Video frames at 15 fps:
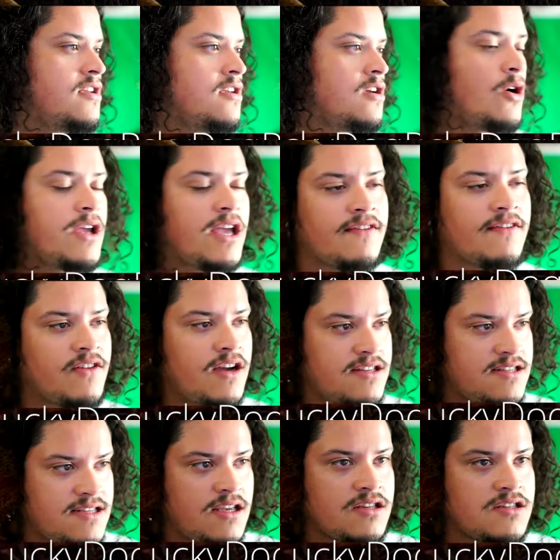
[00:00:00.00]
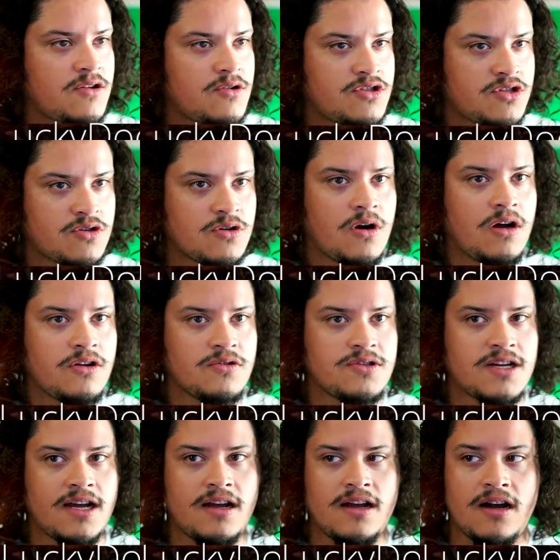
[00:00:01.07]
Oh yeah, I forgot to say, Sir
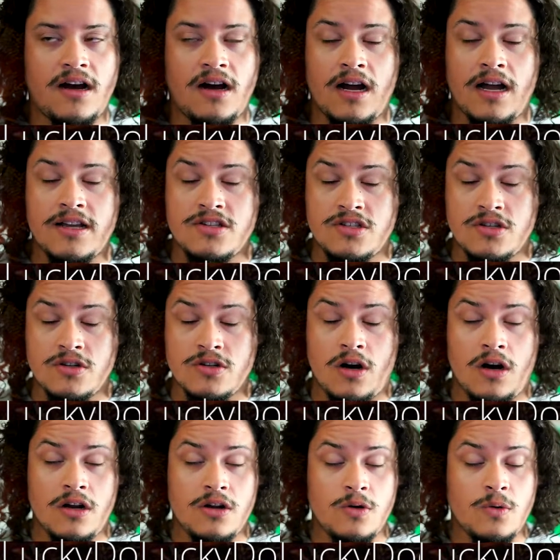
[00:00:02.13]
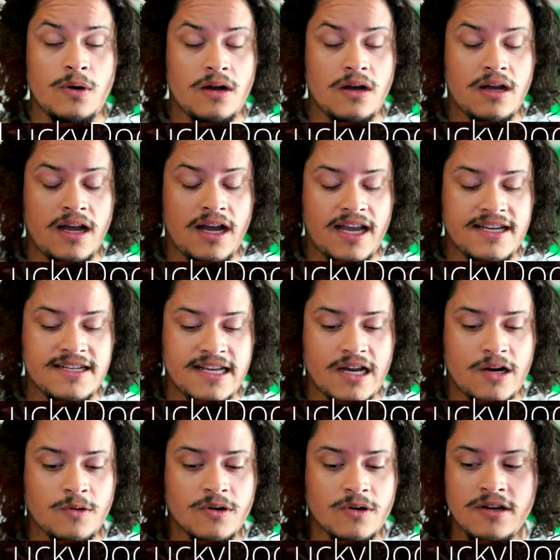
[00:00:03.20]
Otto
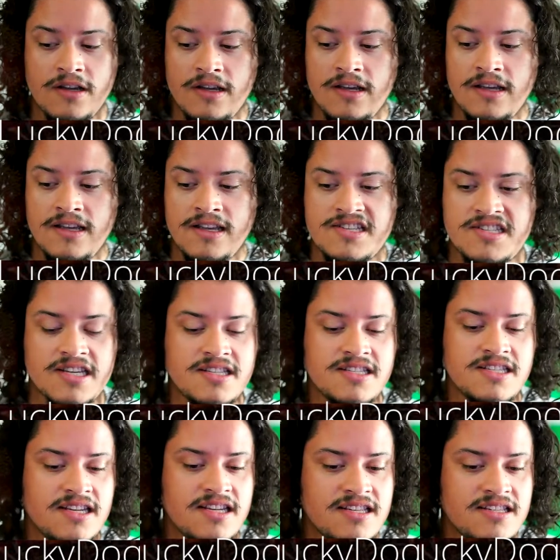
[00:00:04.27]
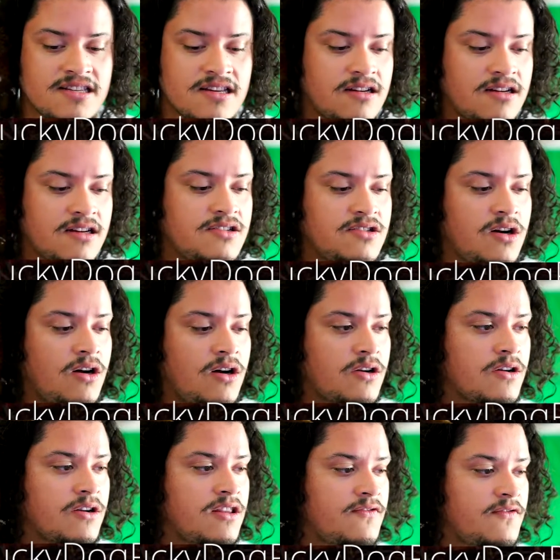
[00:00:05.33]
Hightower sends in his
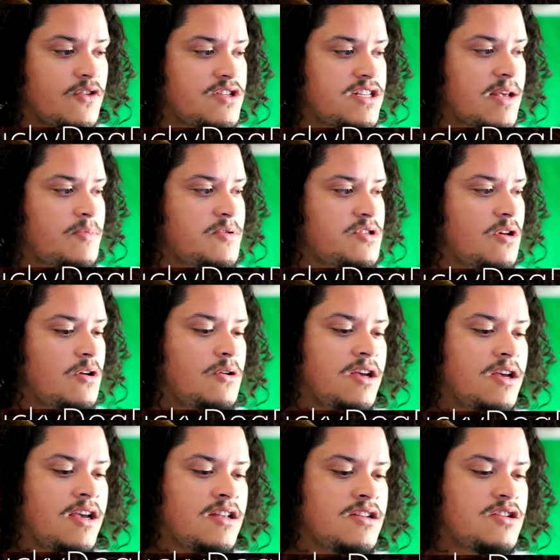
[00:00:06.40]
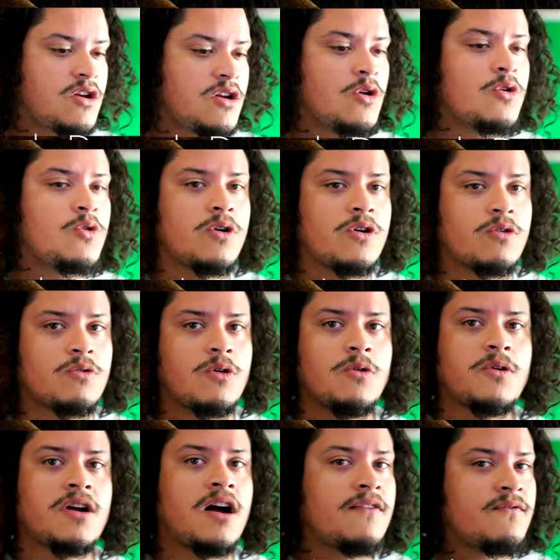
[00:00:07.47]
daughter in the first episode to go quote
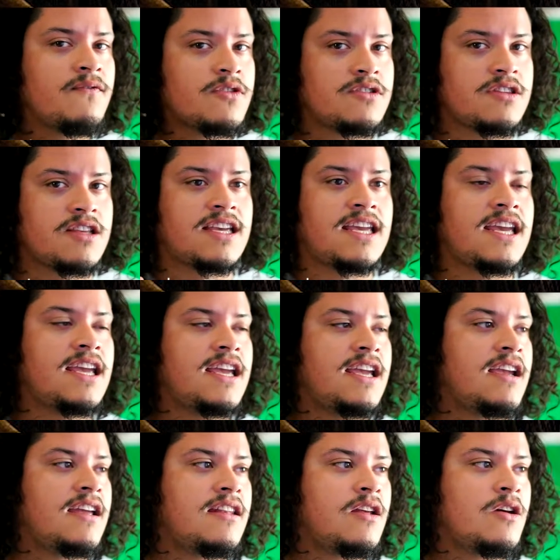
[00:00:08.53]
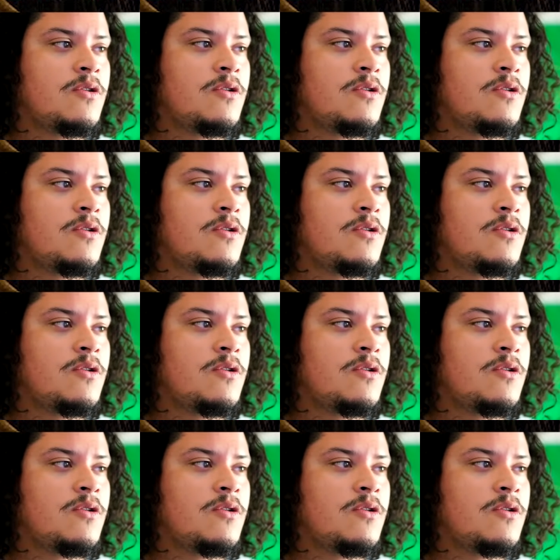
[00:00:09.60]
unquote comfort the king and